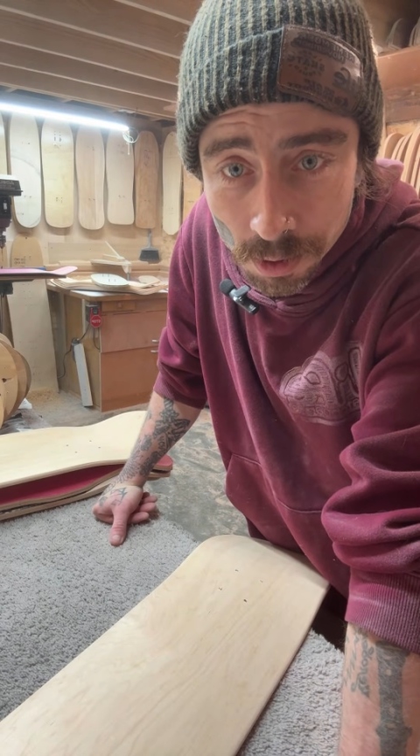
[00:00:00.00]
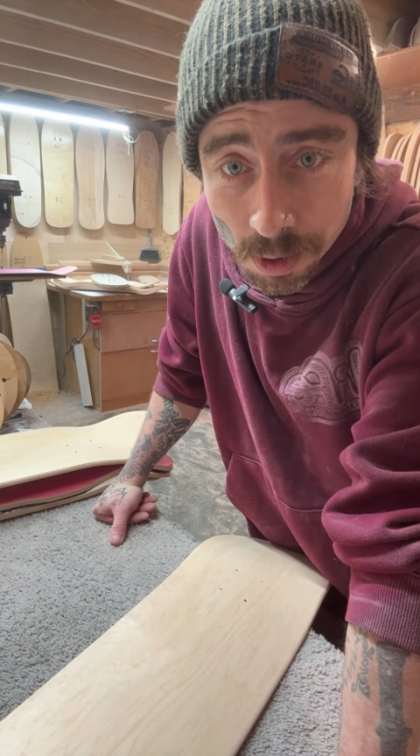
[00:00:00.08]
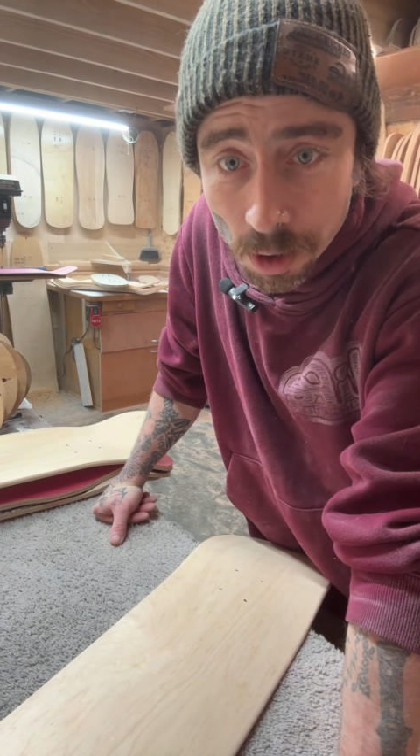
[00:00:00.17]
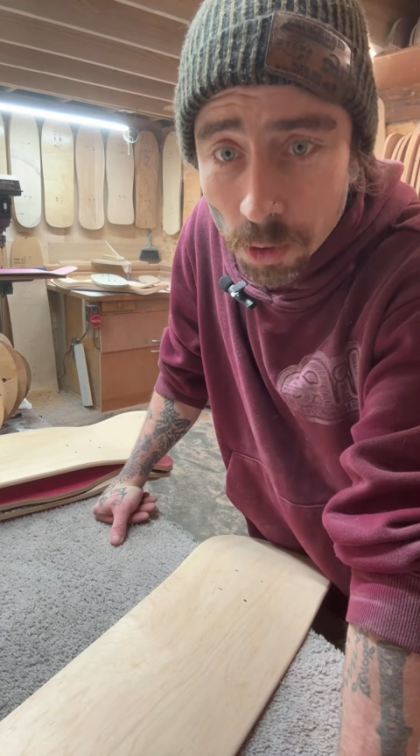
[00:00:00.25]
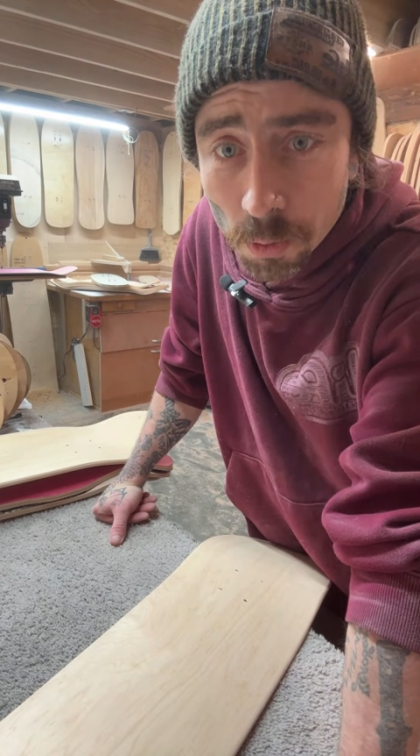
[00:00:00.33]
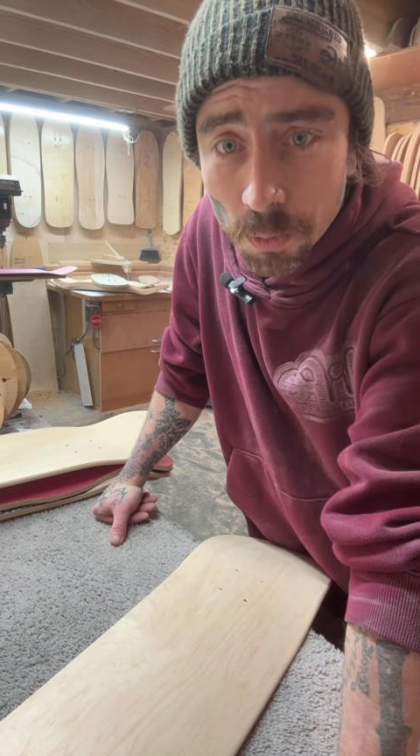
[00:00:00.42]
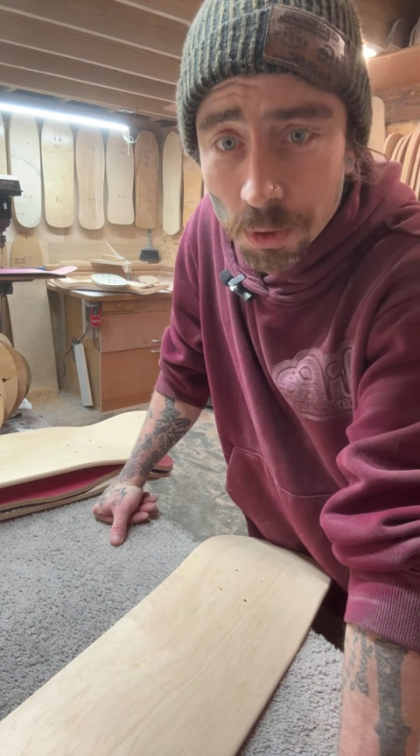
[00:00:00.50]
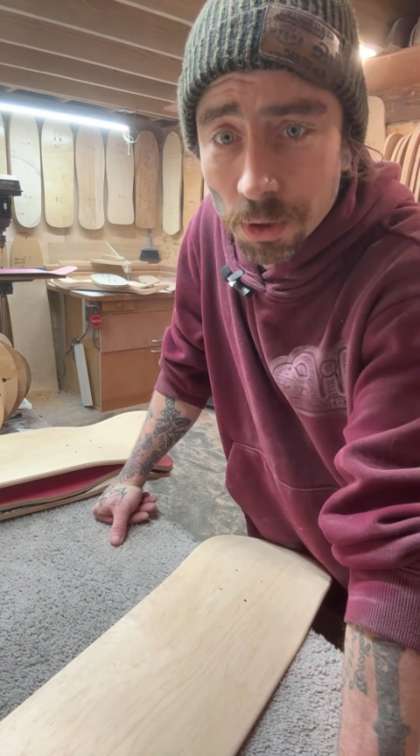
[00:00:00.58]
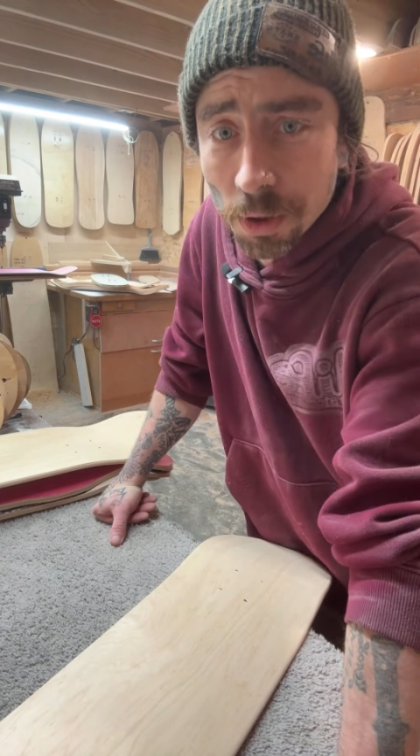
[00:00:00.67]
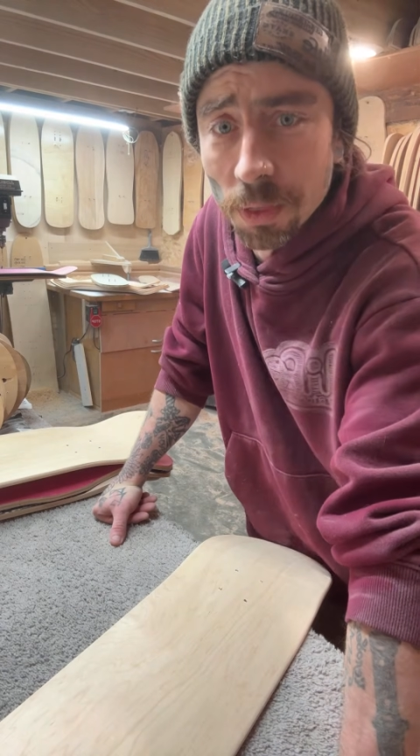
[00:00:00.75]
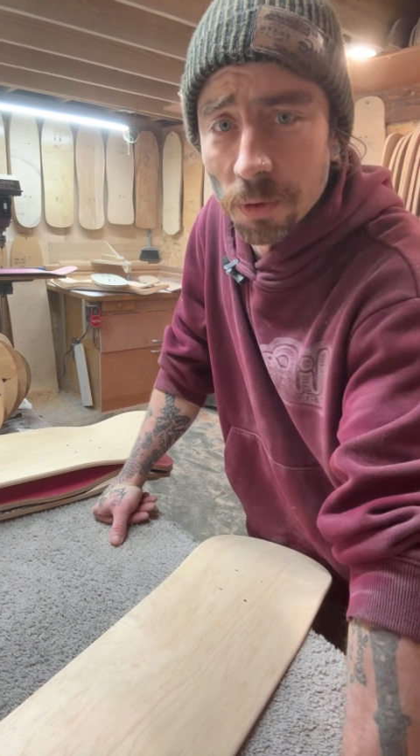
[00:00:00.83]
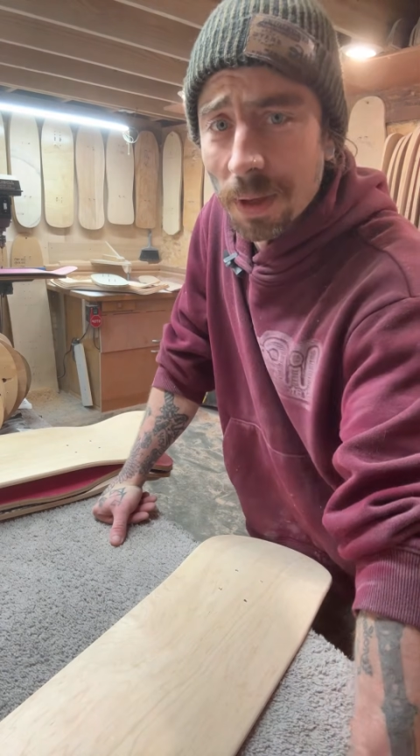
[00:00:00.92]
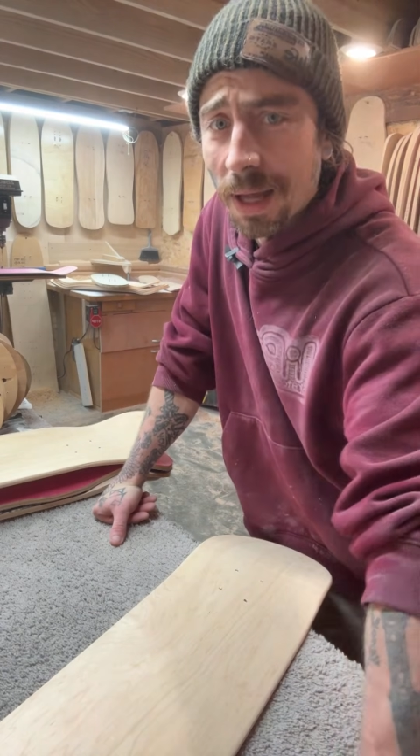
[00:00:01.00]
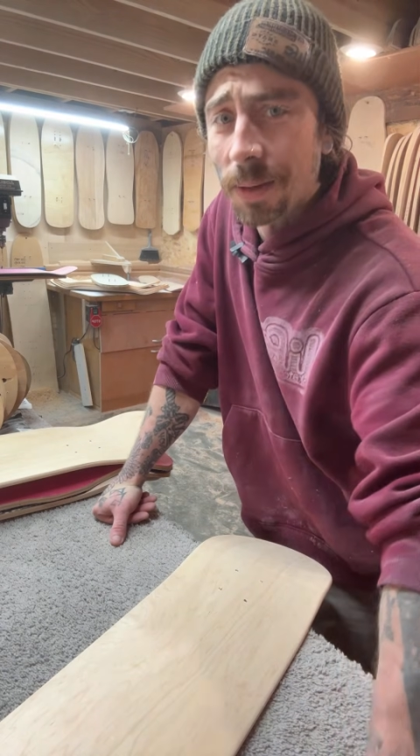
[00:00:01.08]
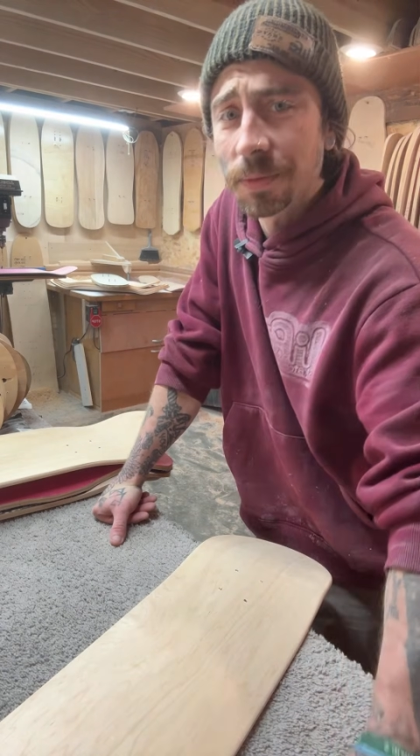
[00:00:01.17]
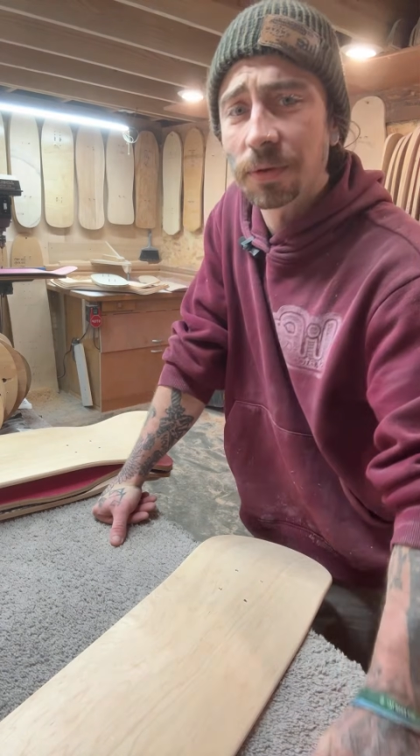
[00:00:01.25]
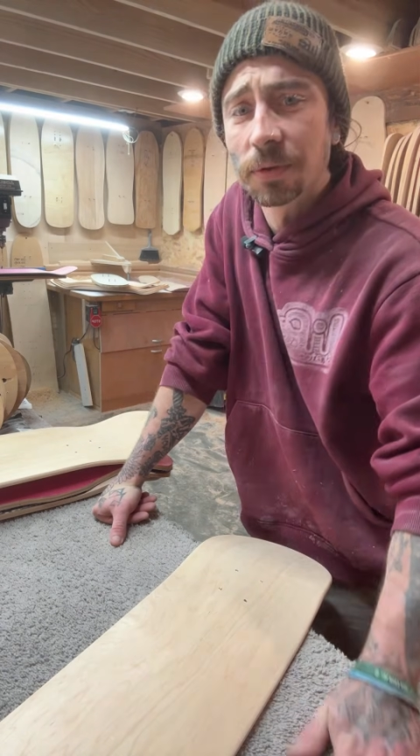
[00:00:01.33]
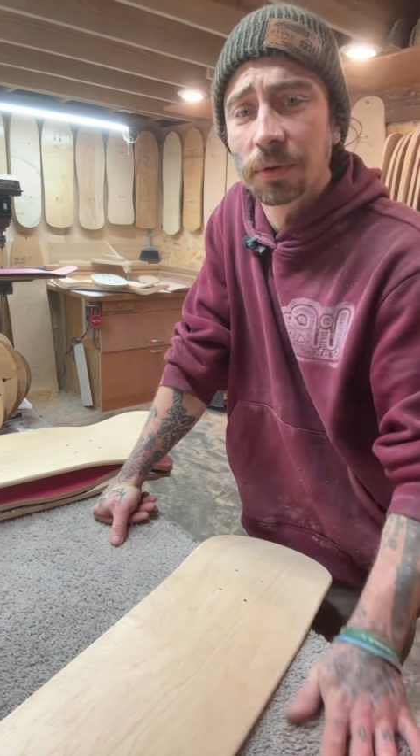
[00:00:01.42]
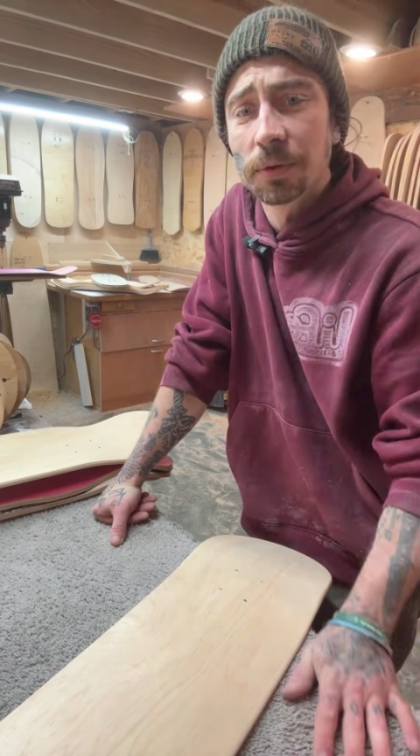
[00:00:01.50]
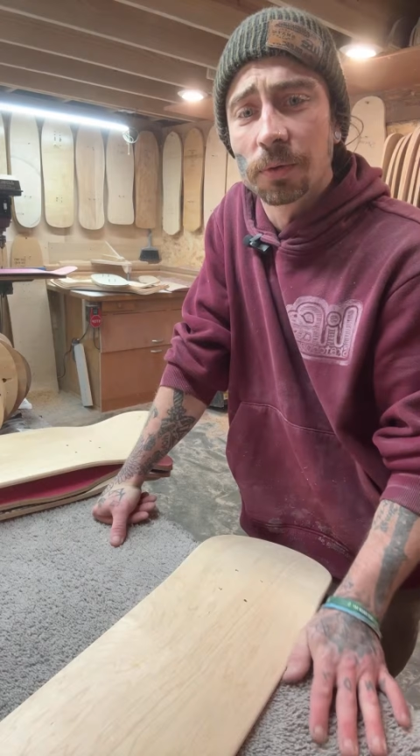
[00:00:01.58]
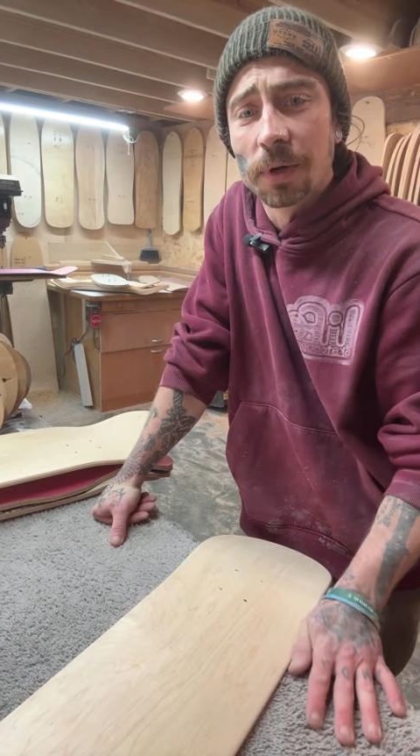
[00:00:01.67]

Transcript: Oh, well, you're in the absolute